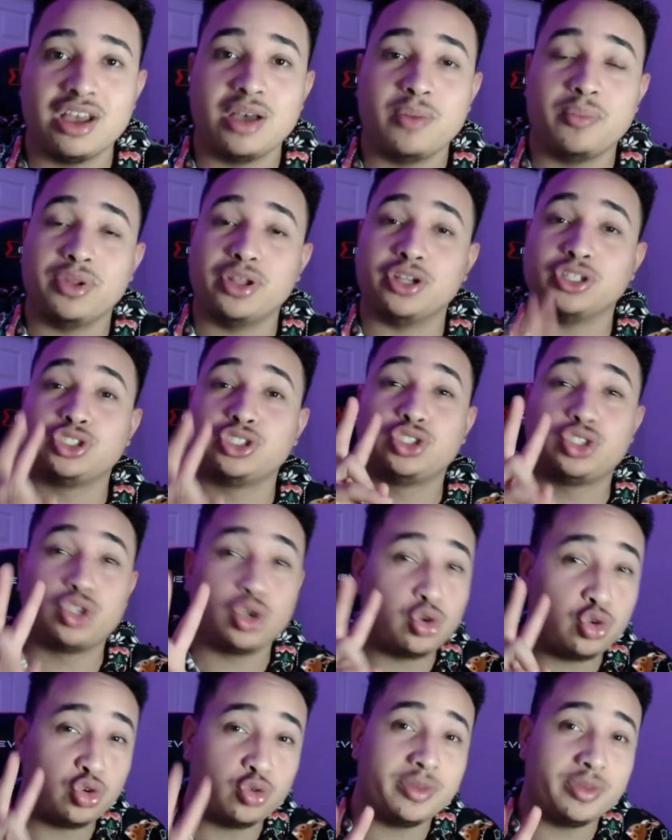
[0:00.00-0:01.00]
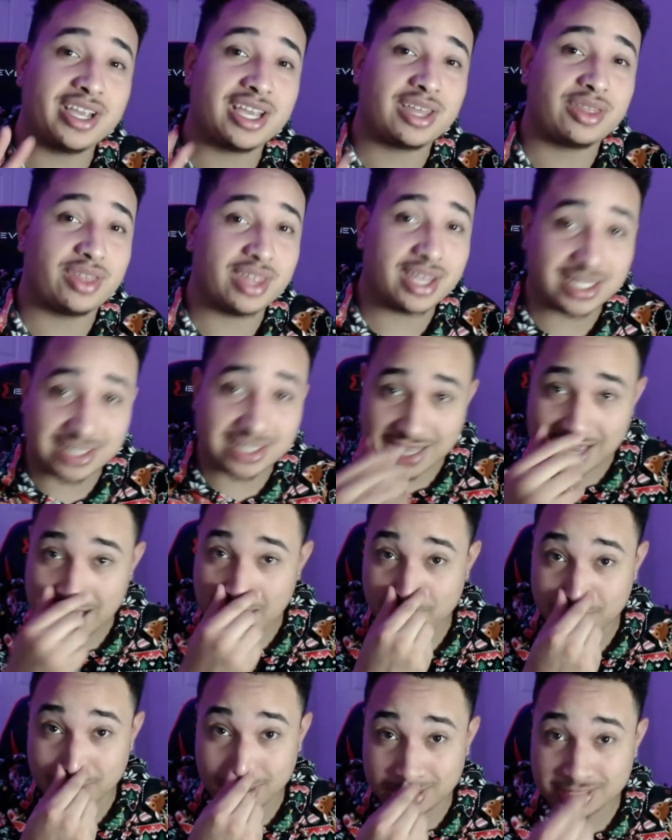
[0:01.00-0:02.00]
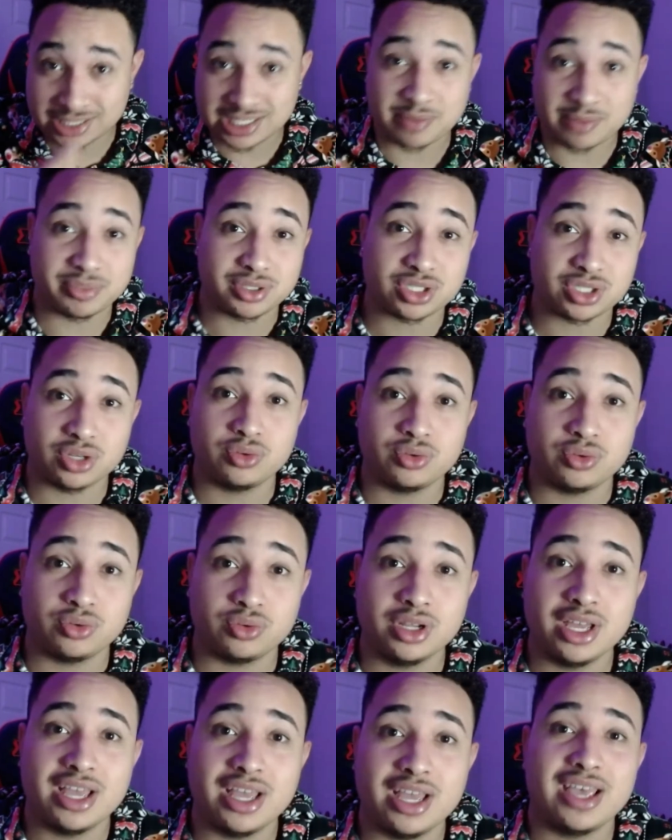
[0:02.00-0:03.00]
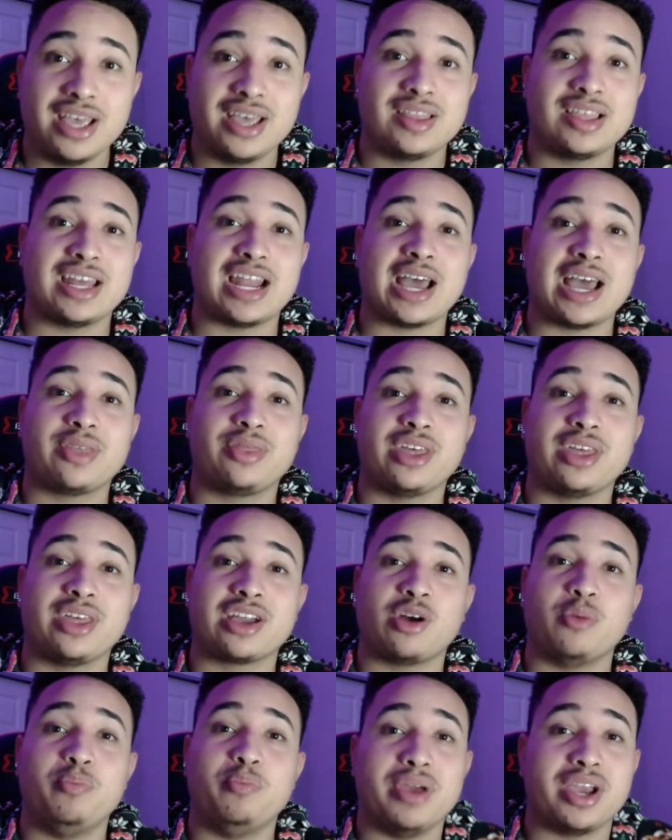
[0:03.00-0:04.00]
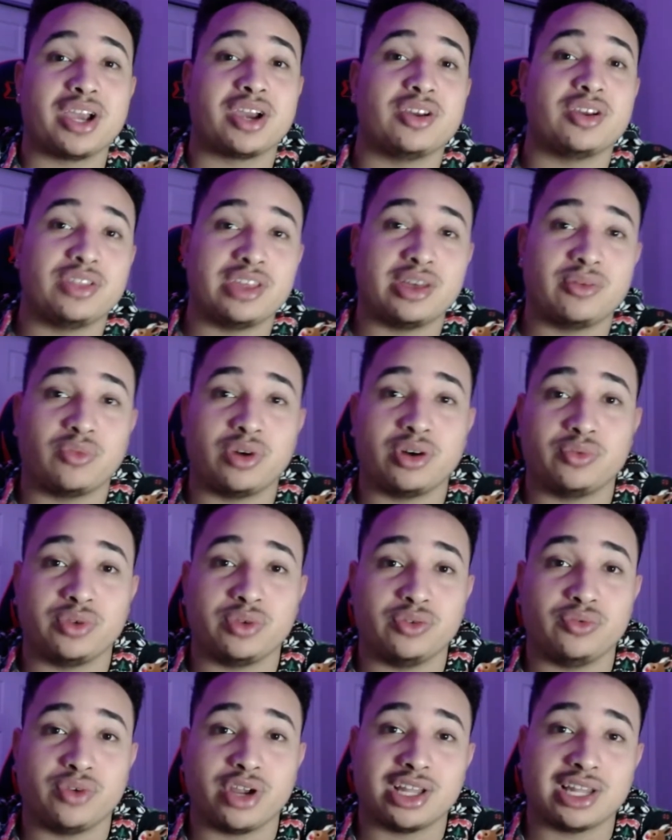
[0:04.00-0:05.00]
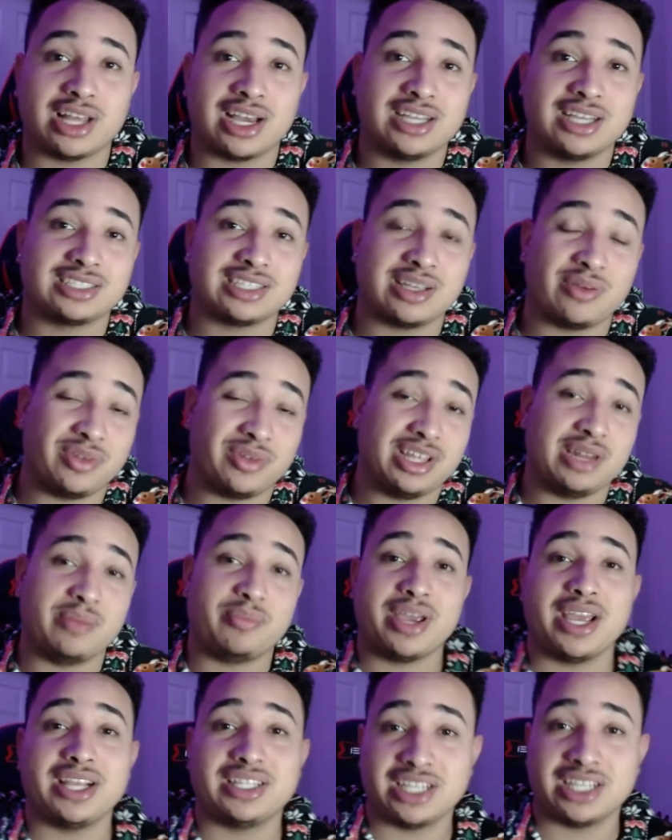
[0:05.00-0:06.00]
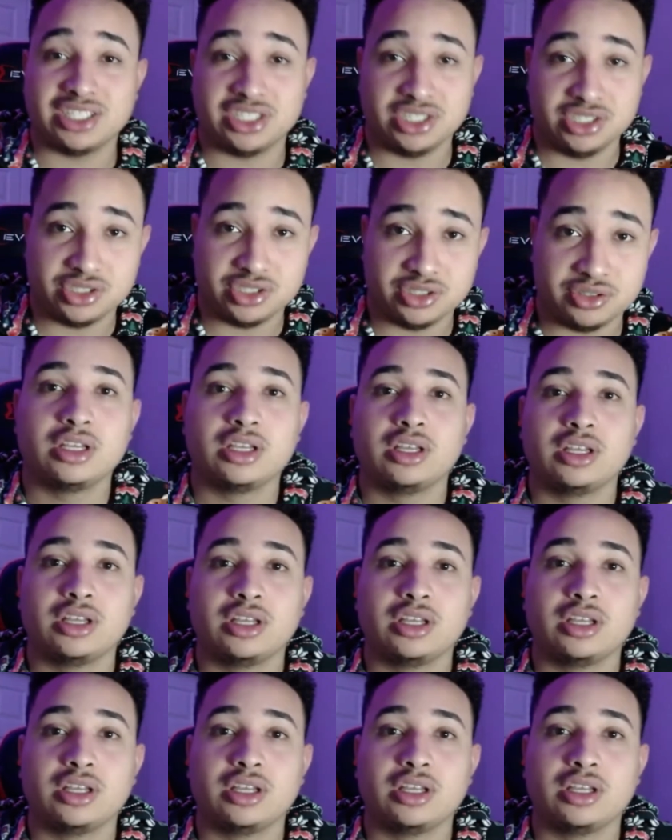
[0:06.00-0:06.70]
but there's two big things that happen in this episode that I think are bigger than what we realize and we need to pay attention to.